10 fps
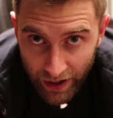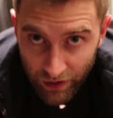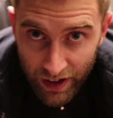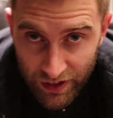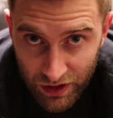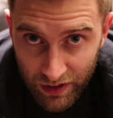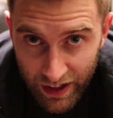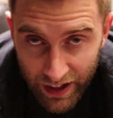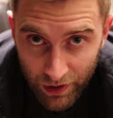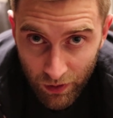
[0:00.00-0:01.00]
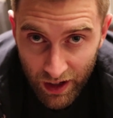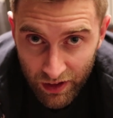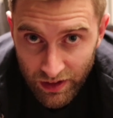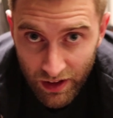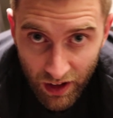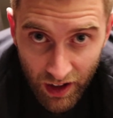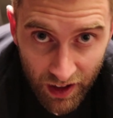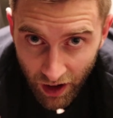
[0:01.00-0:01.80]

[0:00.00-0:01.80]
I quite enjoyed that and quite learned a lot.